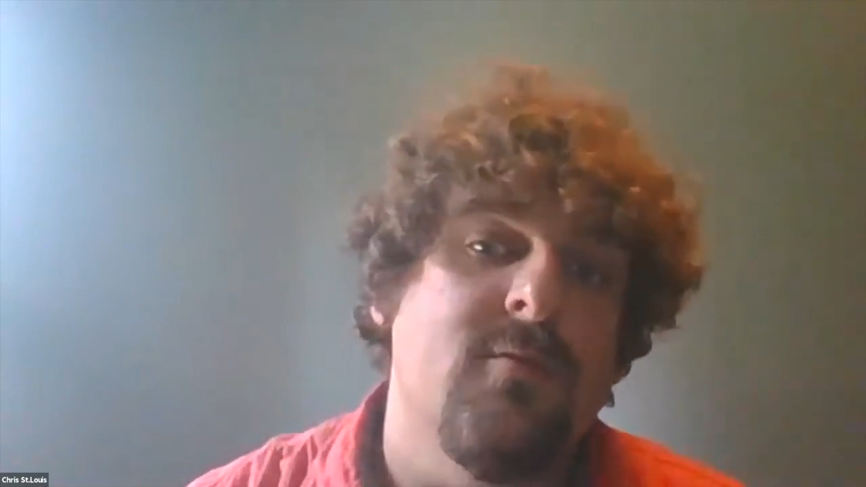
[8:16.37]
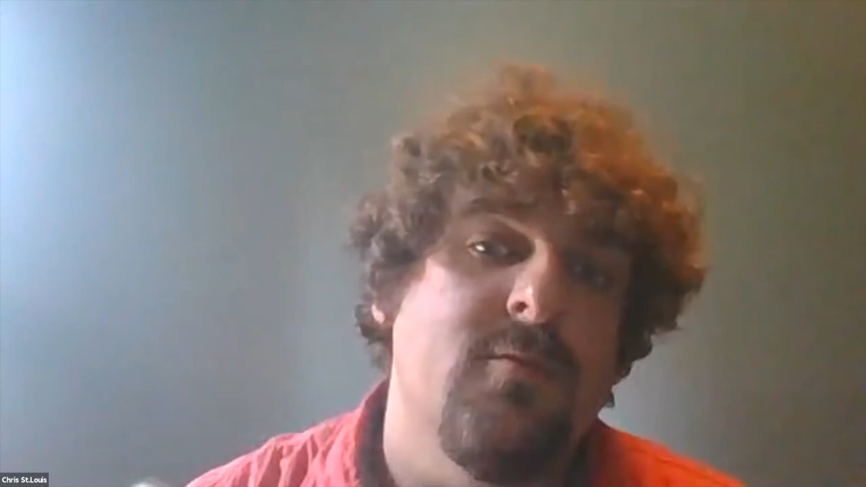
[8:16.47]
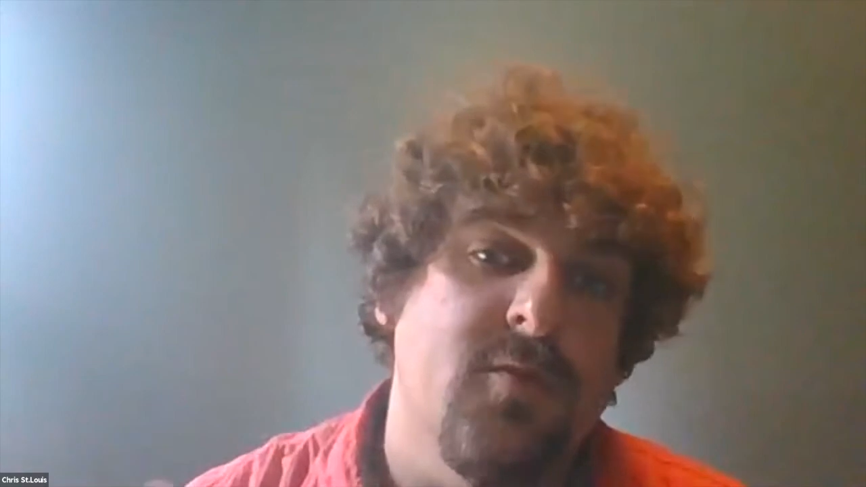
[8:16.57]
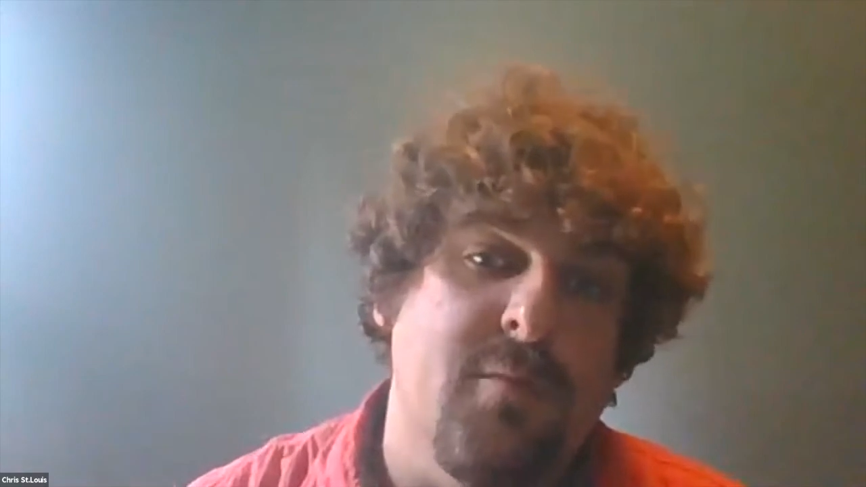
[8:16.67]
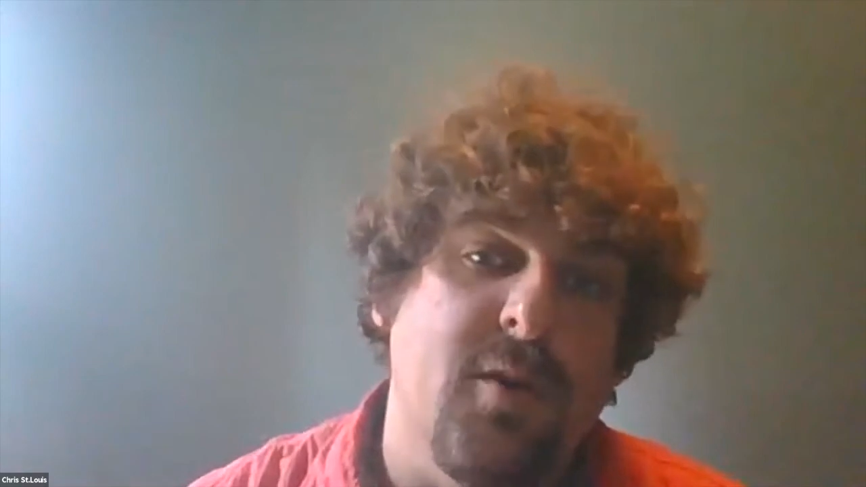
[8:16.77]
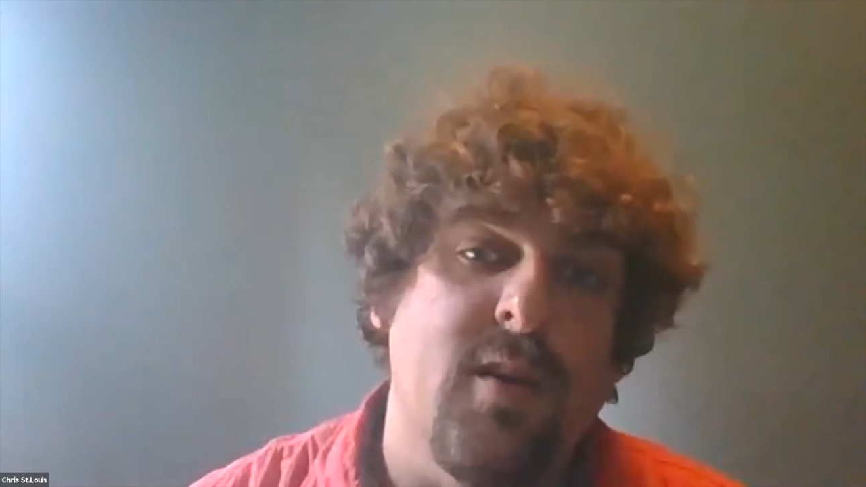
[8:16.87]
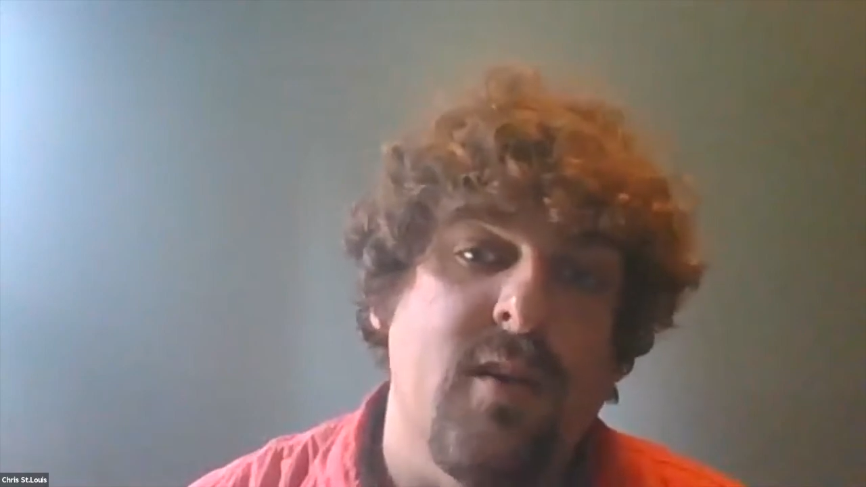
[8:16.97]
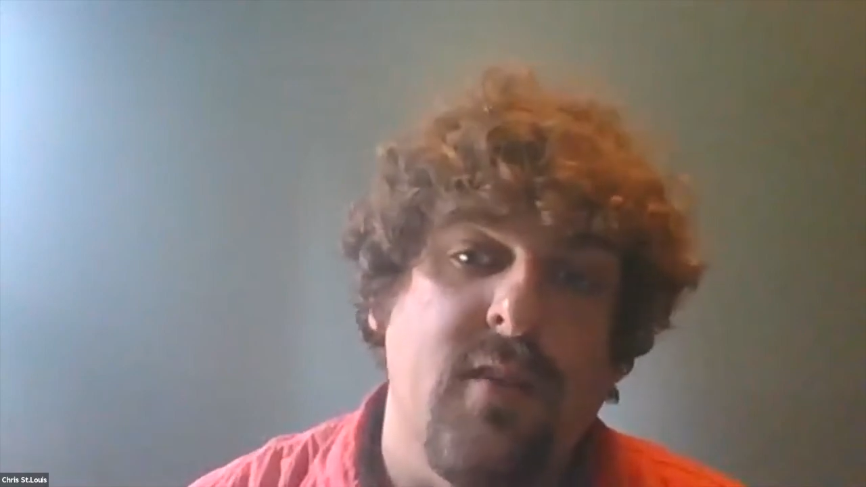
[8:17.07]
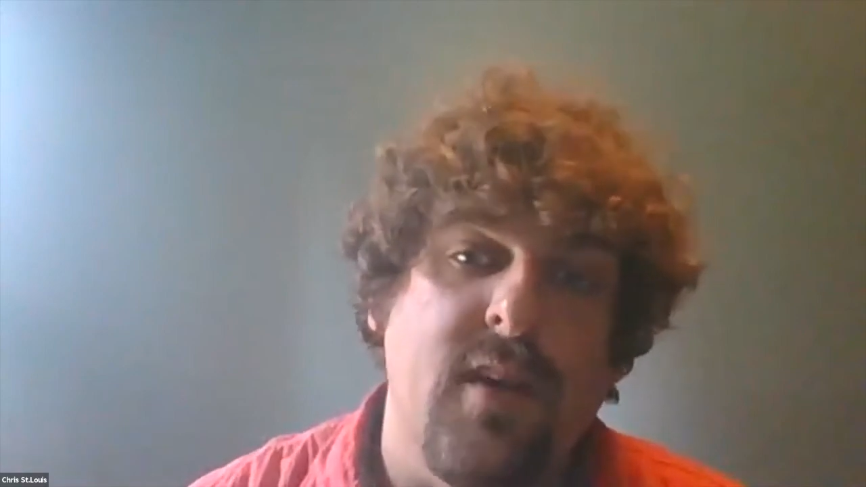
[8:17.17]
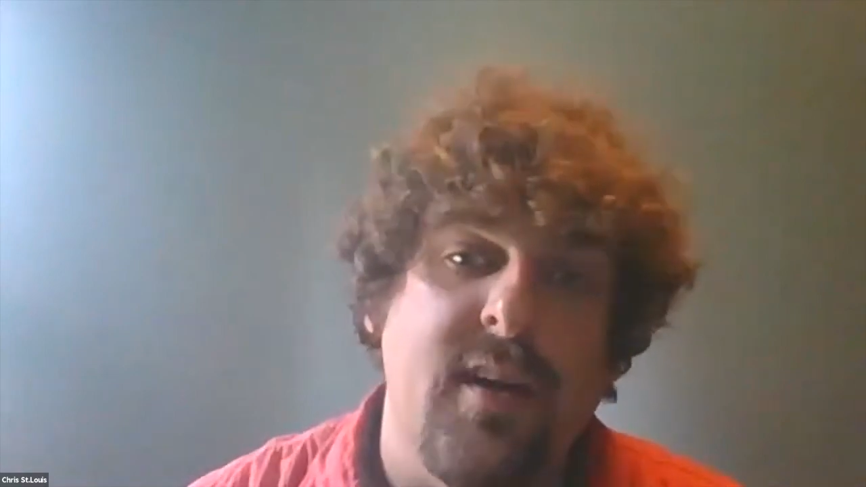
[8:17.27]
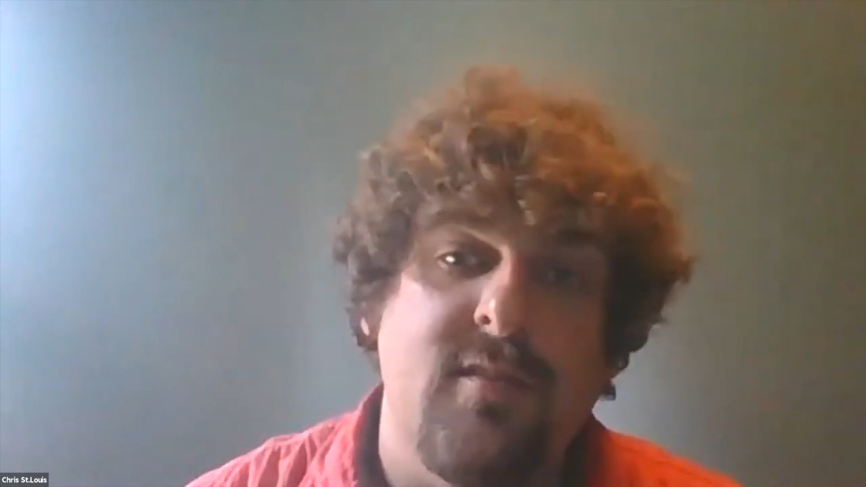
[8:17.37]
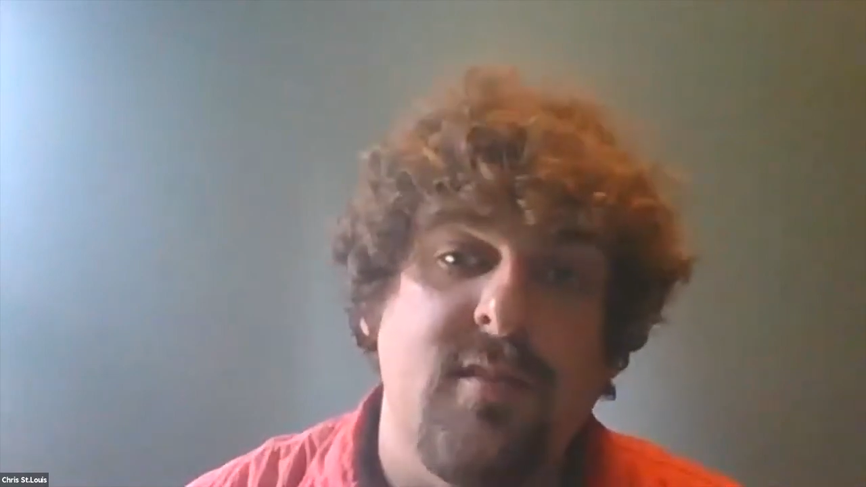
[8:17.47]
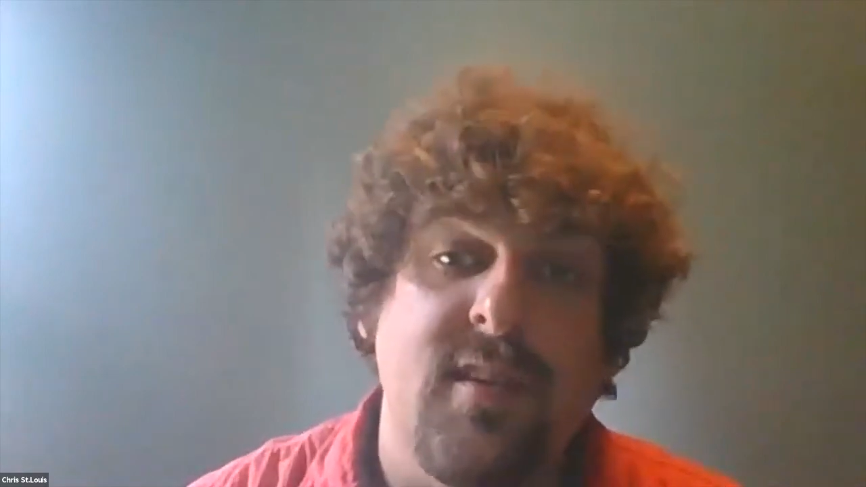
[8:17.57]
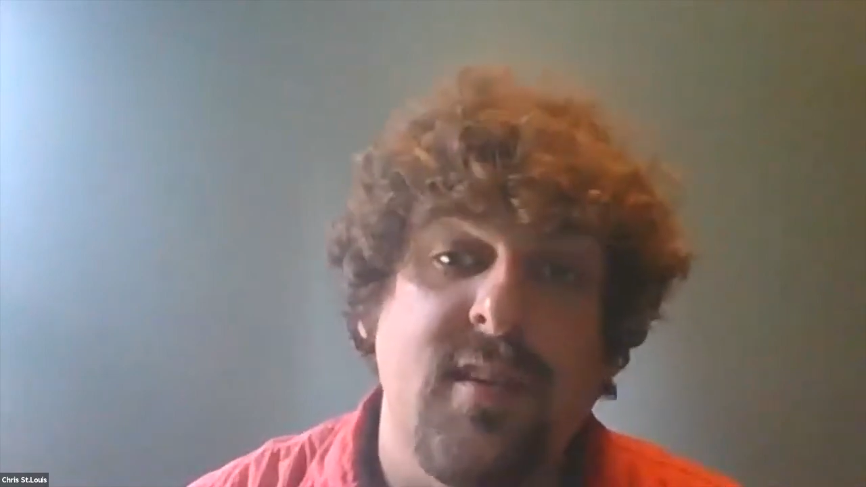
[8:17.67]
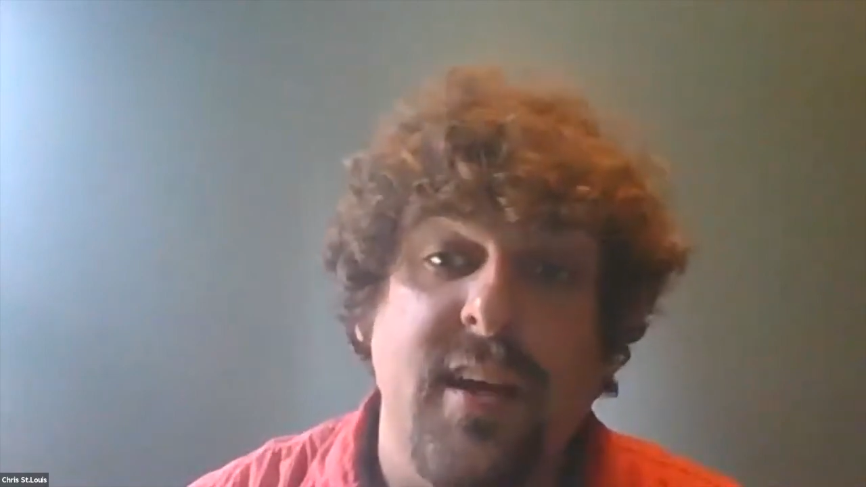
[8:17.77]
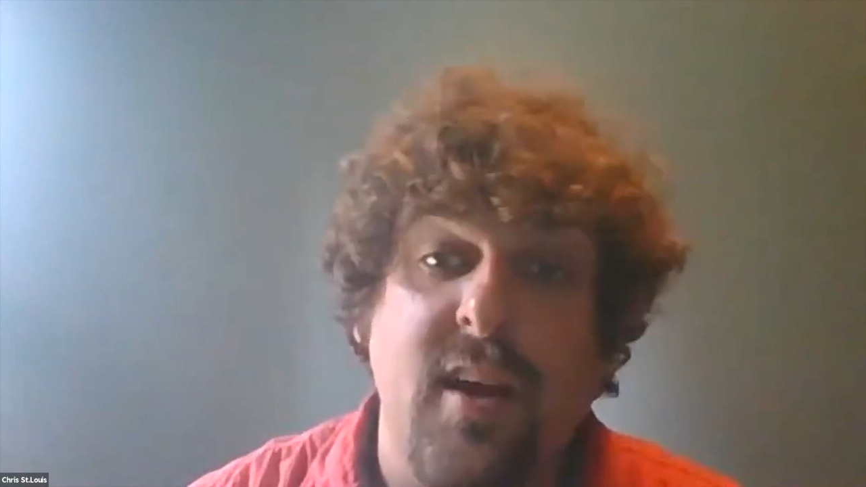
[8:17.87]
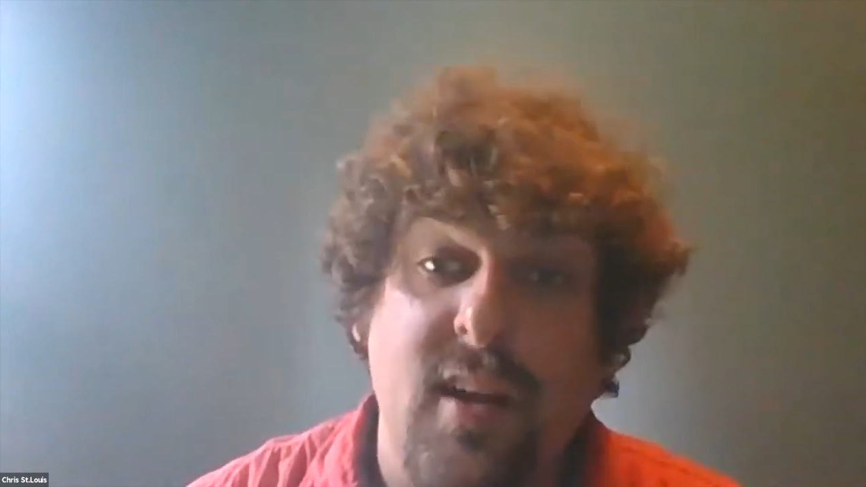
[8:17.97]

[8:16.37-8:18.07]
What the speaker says: We use Spurwink vans to take our